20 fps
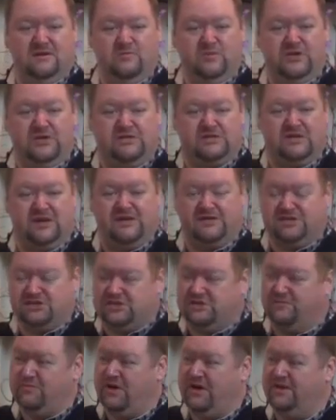be
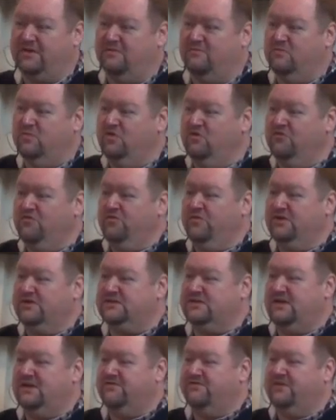touched by the
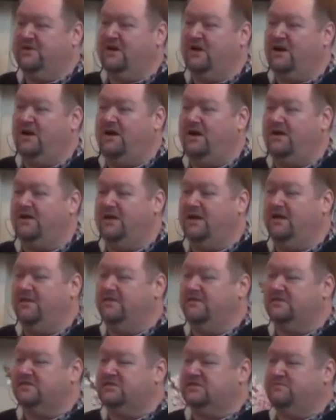movement of God
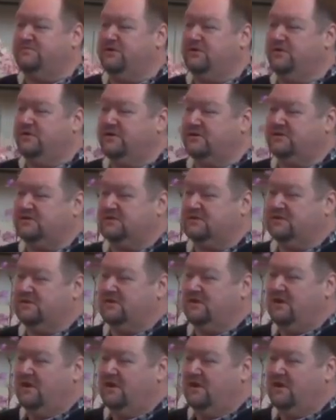and the Spirit,